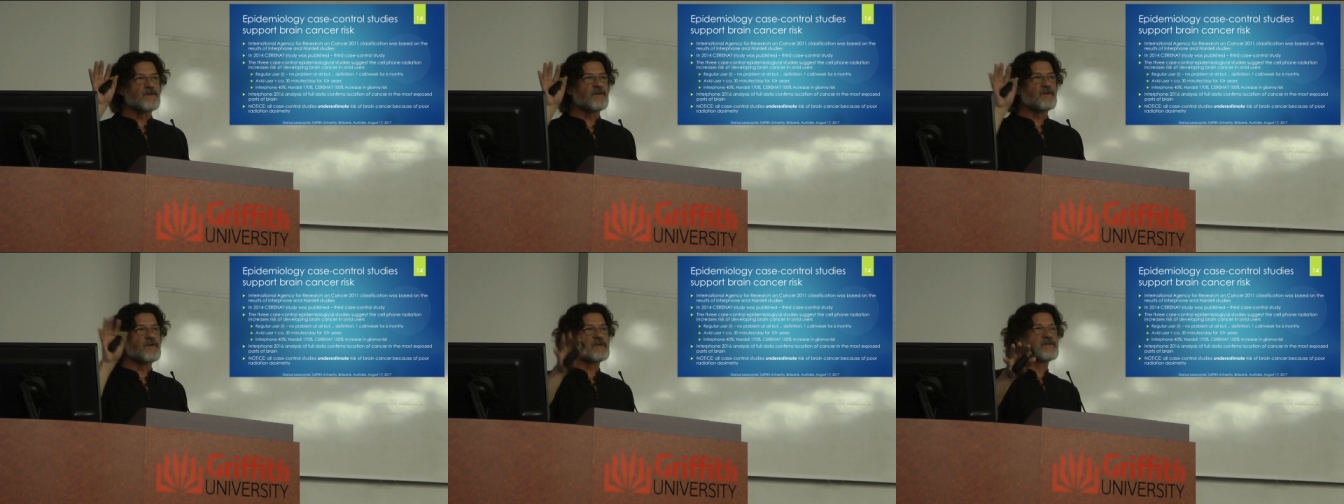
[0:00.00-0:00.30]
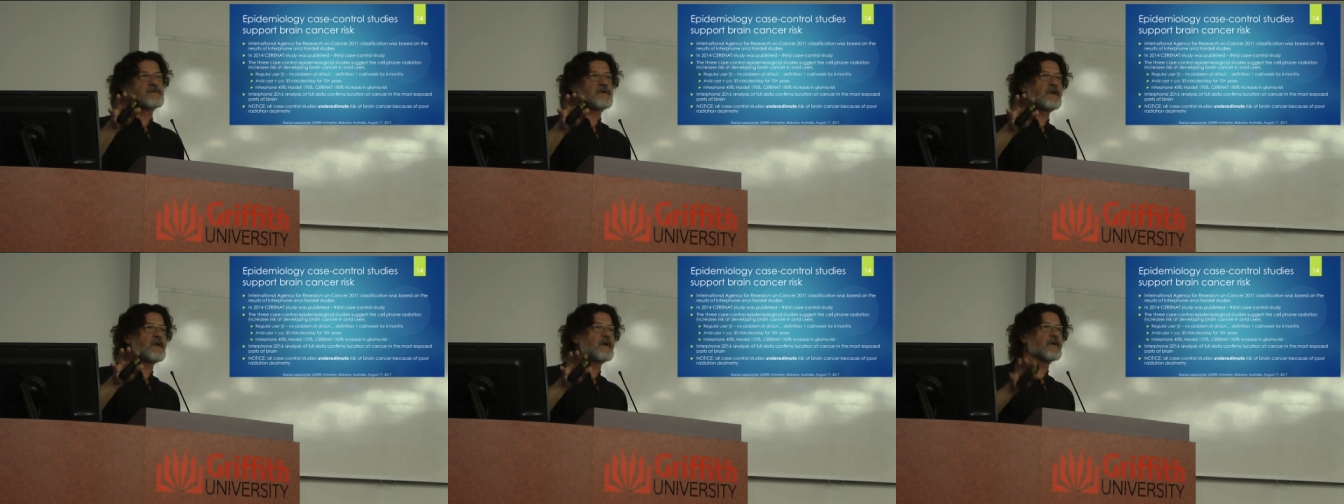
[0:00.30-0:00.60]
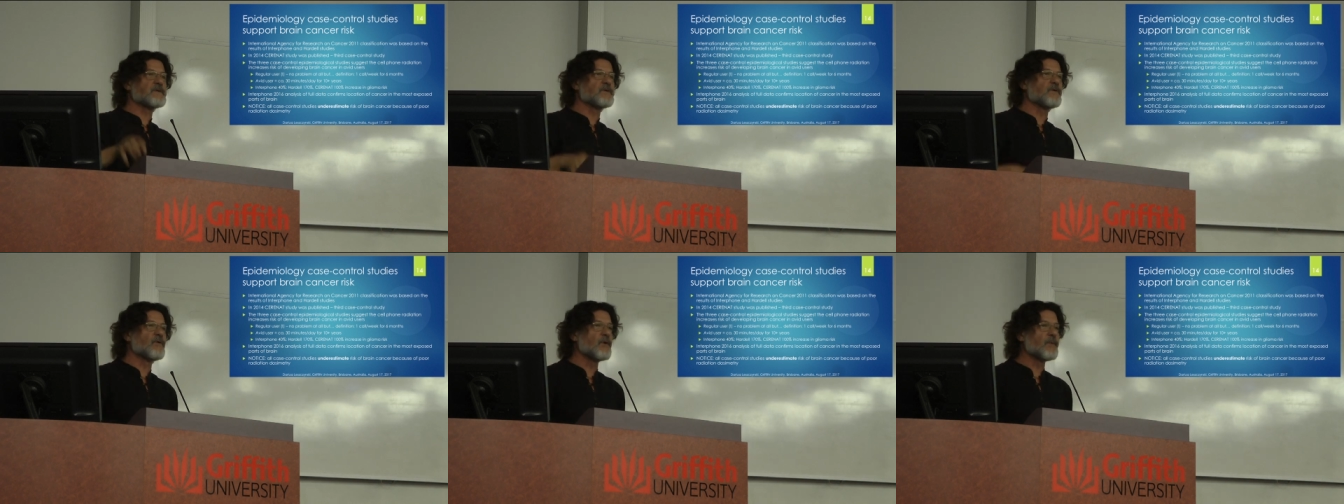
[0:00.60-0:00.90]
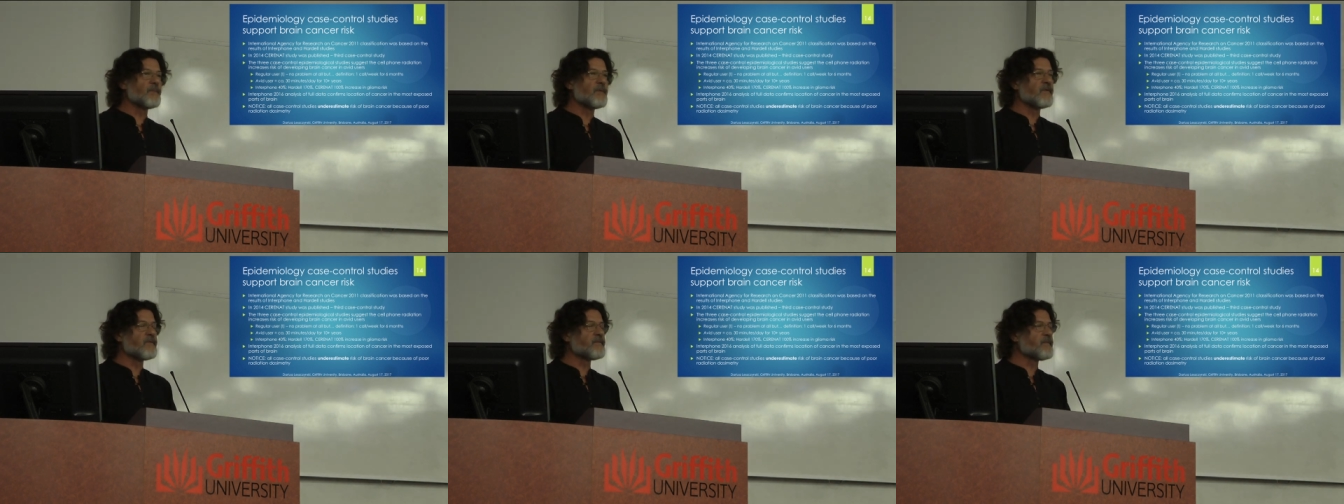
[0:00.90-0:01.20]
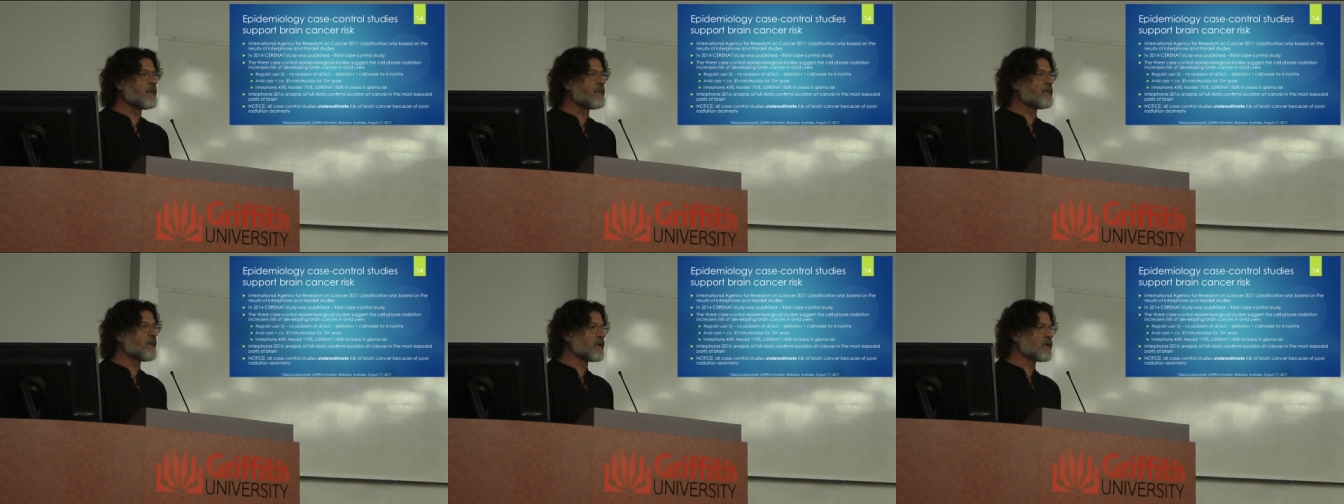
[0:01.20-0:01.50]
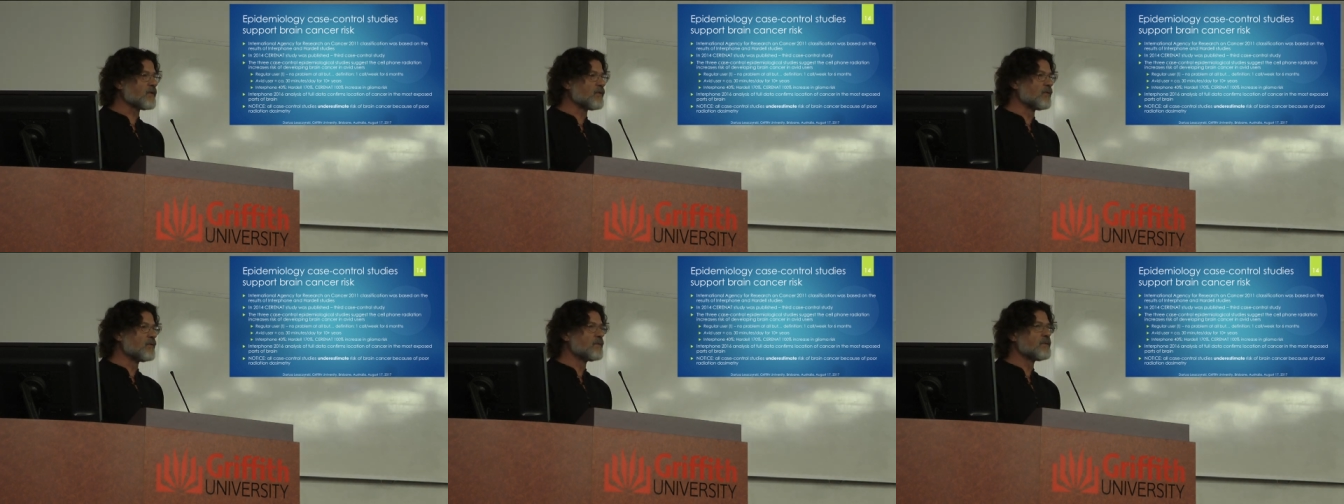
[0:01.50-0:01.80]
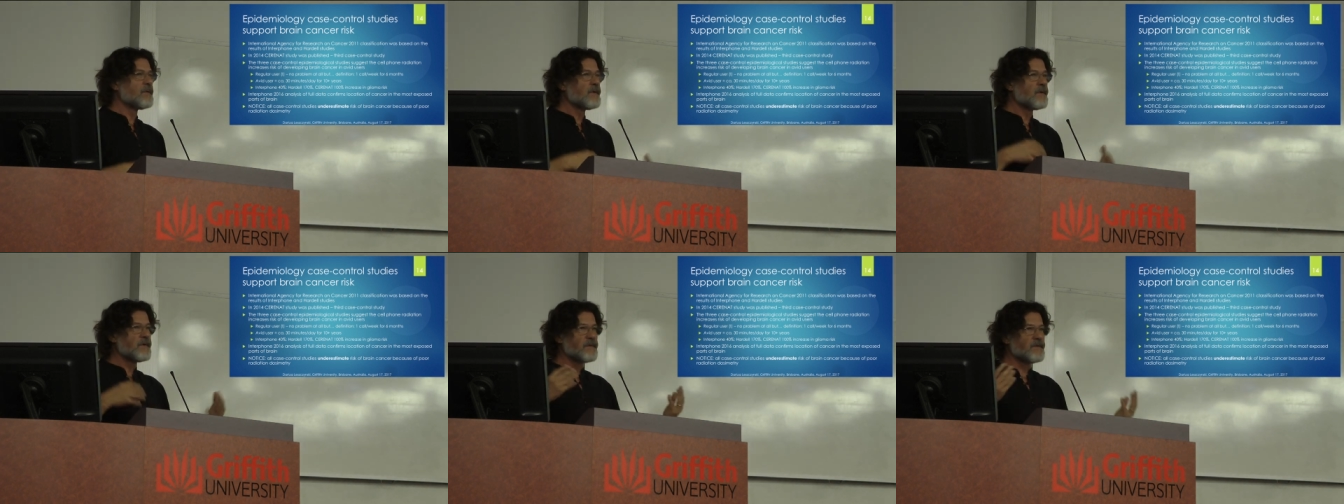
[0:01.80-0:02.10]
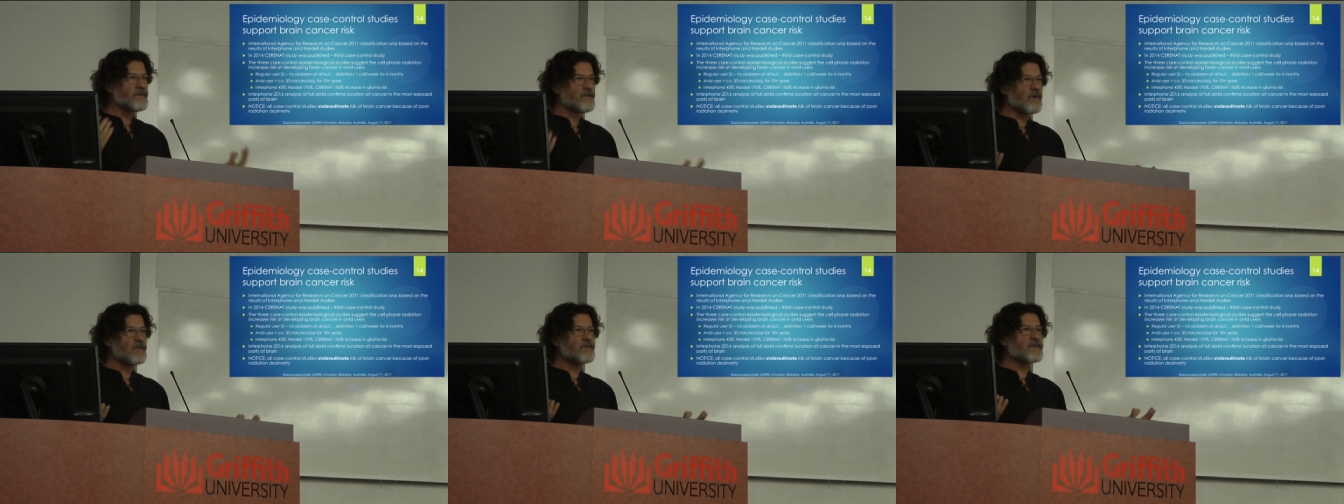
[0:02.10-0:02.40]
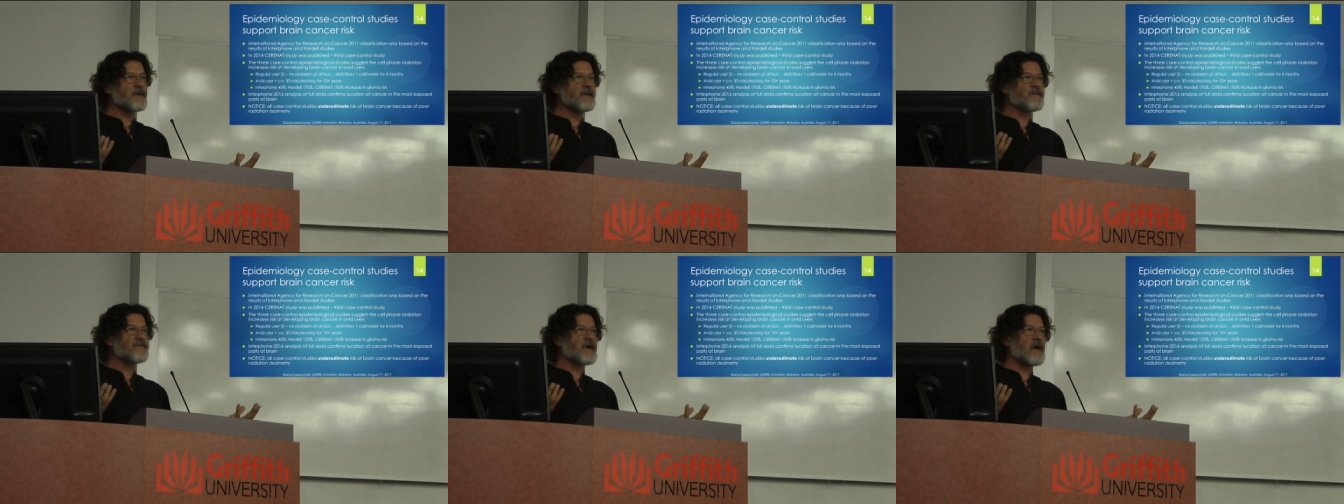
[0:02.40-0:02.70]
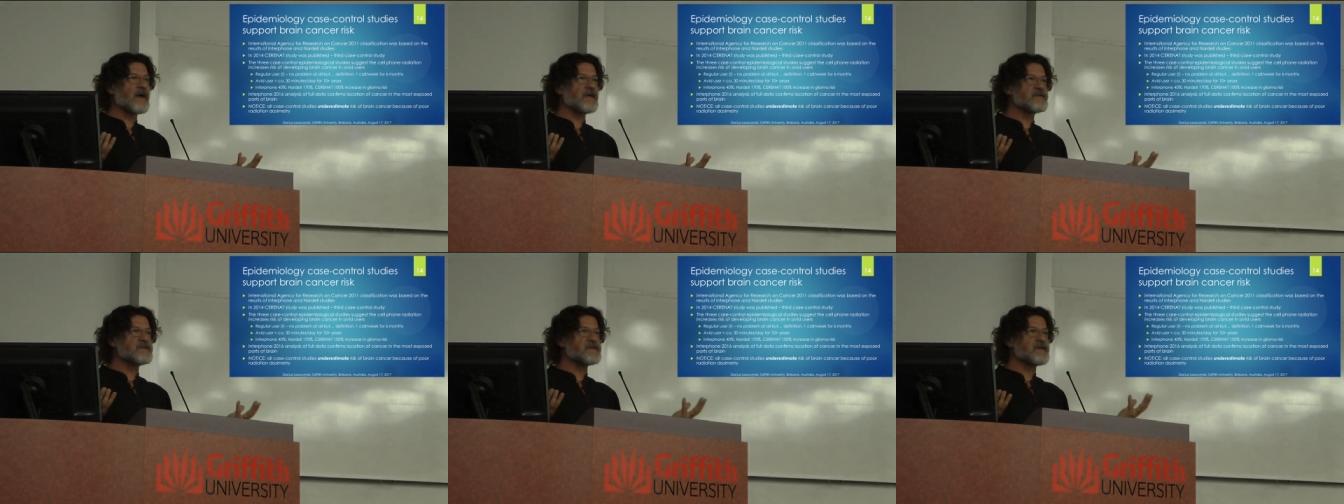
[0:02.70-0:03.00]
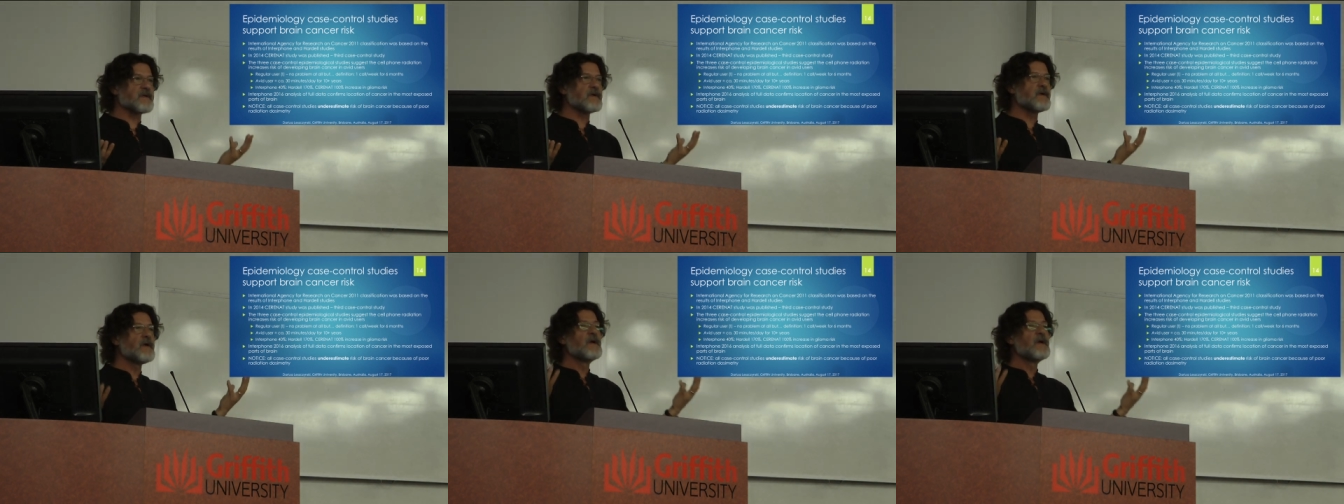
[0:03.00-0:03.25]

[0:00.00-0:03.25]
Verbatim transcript: select group of people who don't have cancer,